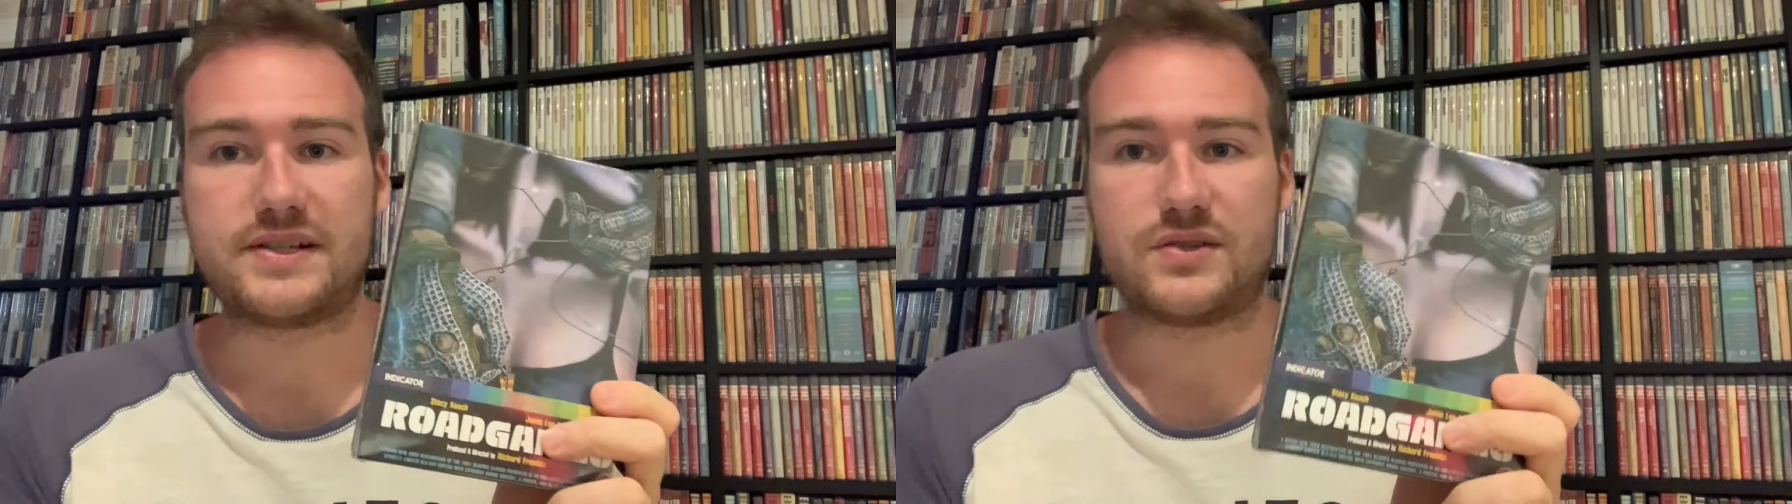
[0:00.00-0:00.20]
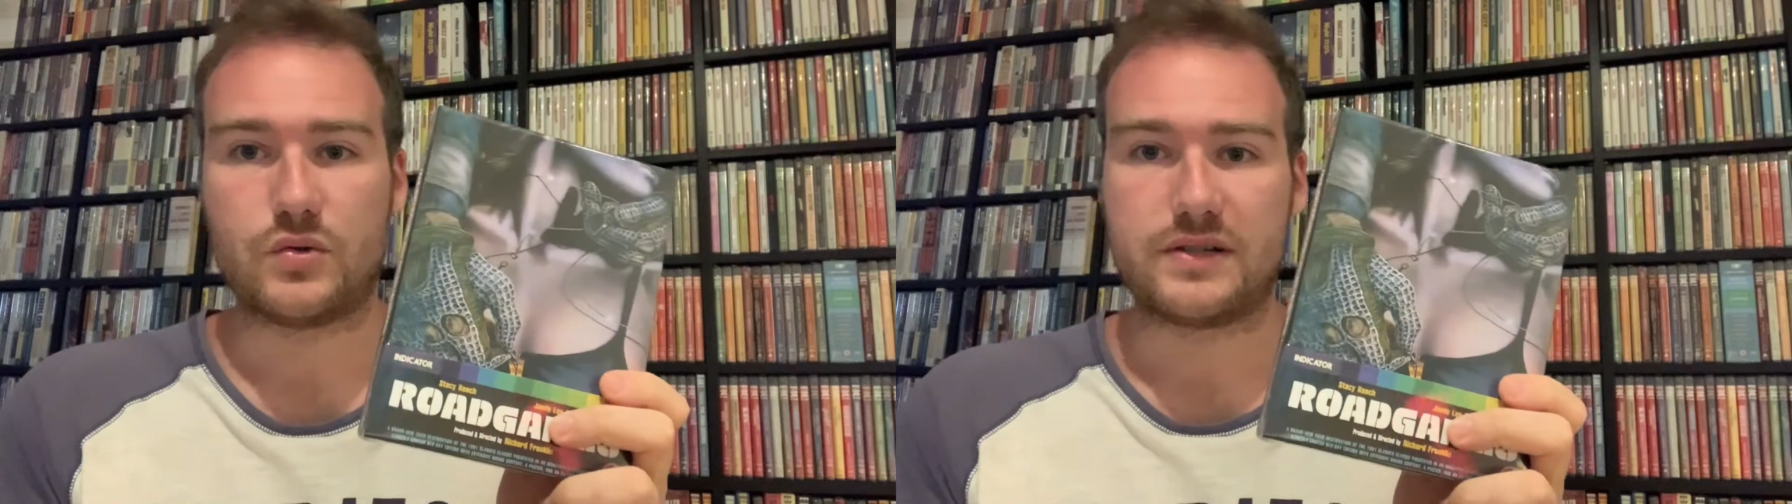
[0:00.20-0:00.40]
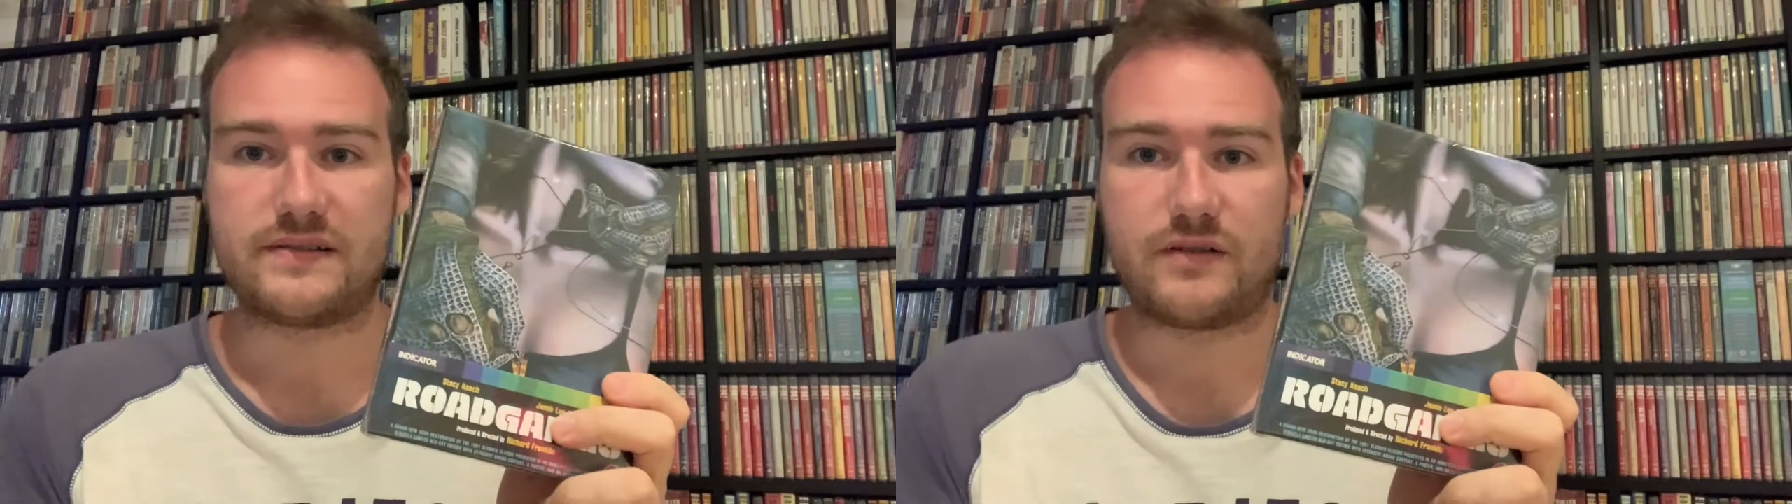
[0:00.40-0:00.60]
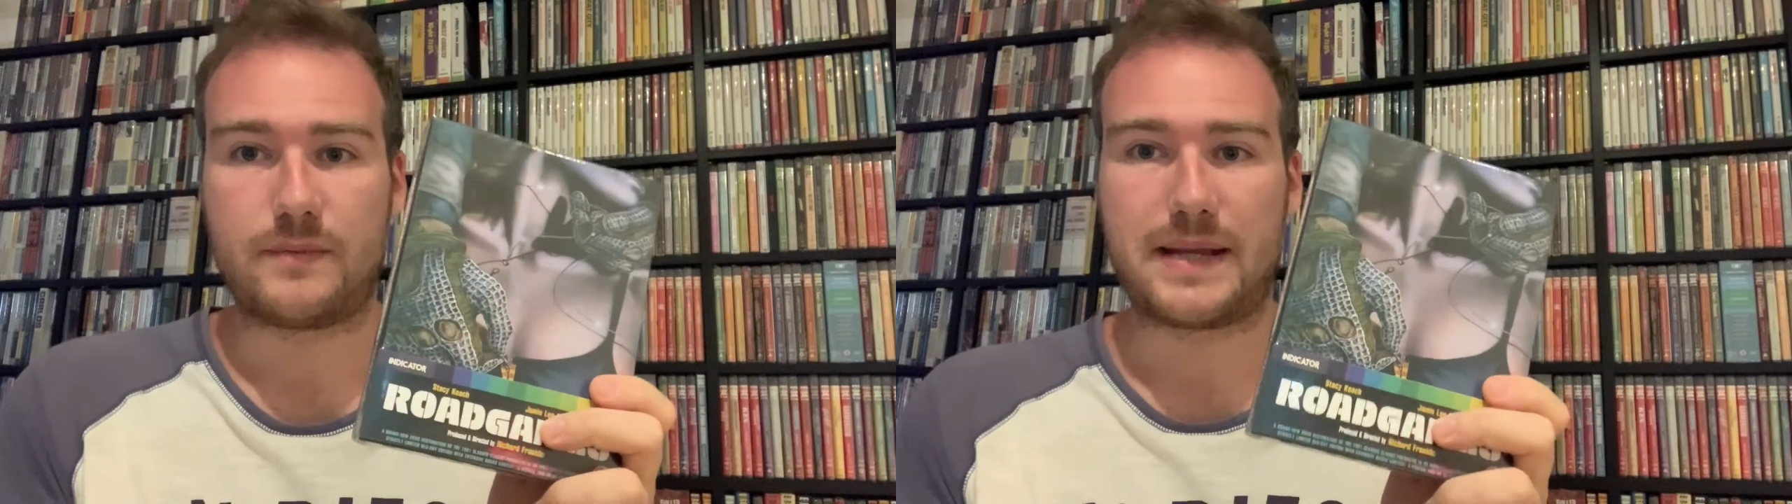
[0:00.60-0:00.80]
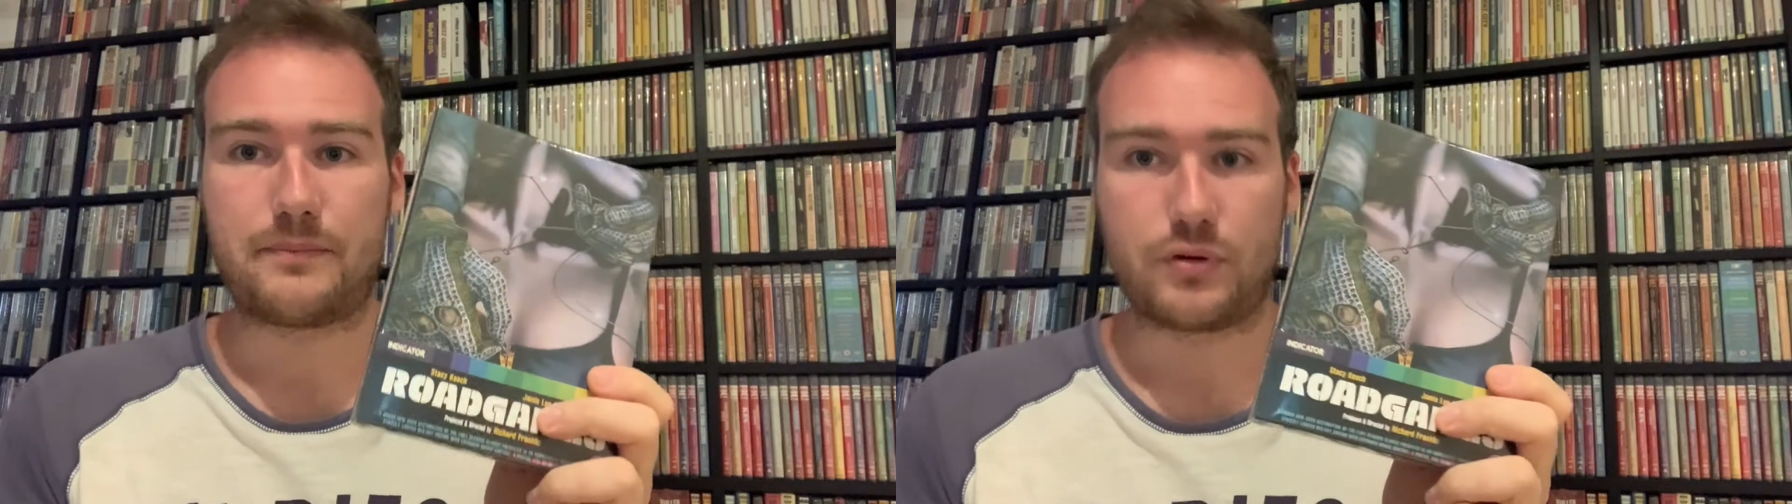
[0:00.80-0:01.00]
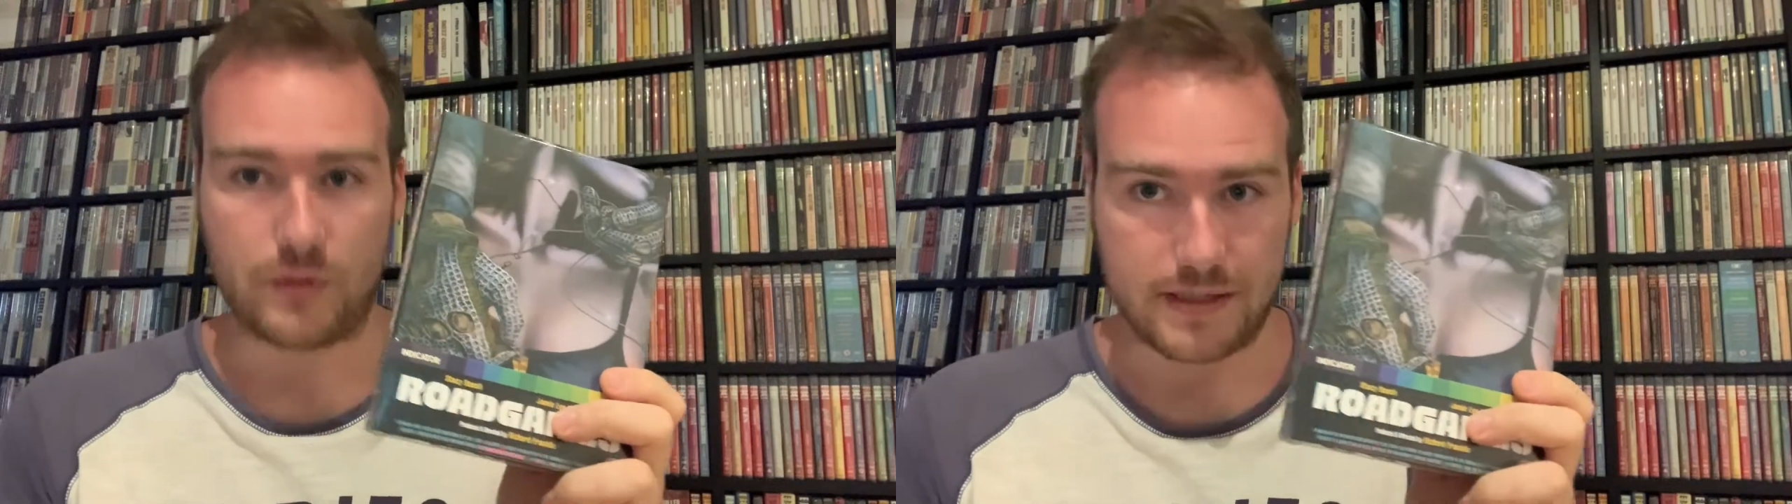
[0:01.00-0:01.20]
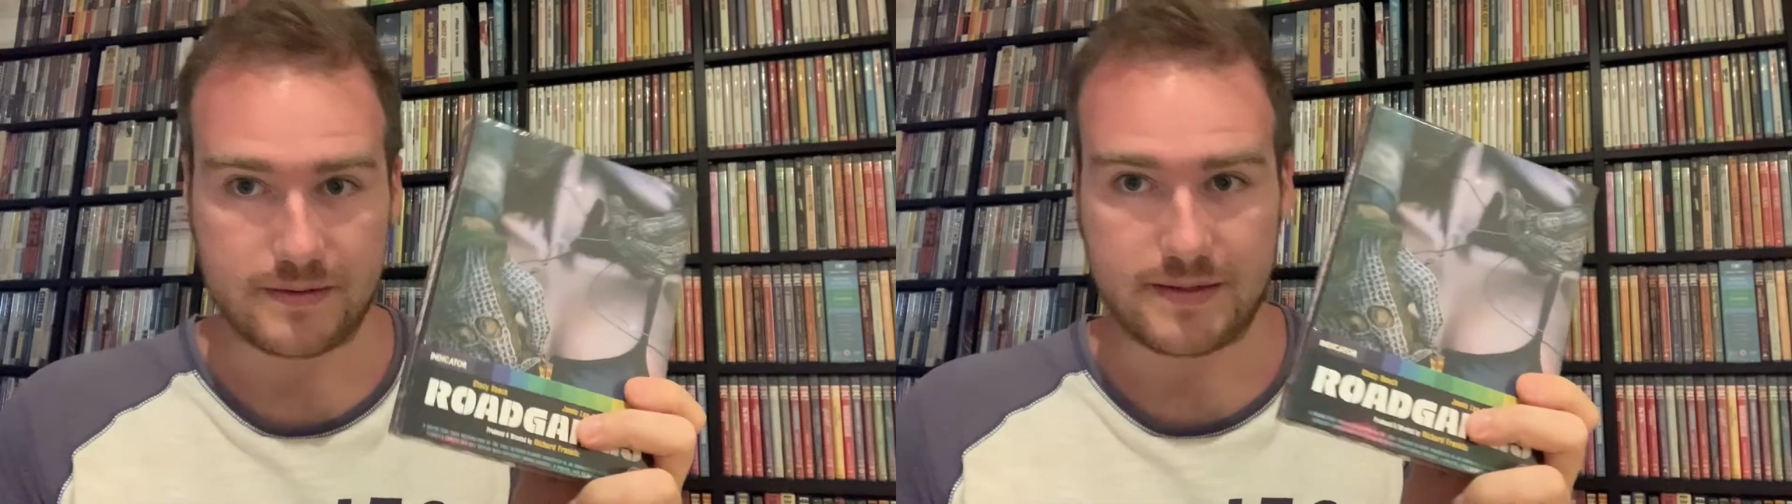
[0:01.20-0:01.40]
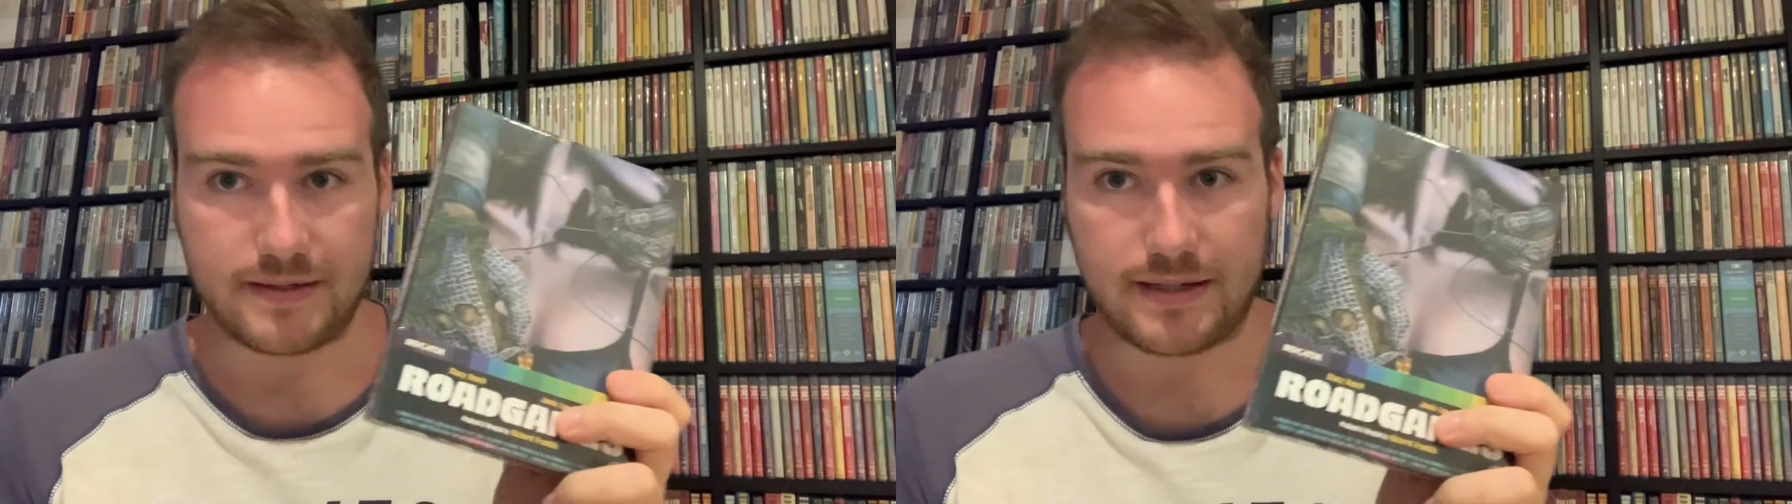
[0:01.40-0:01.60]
sourced from a print,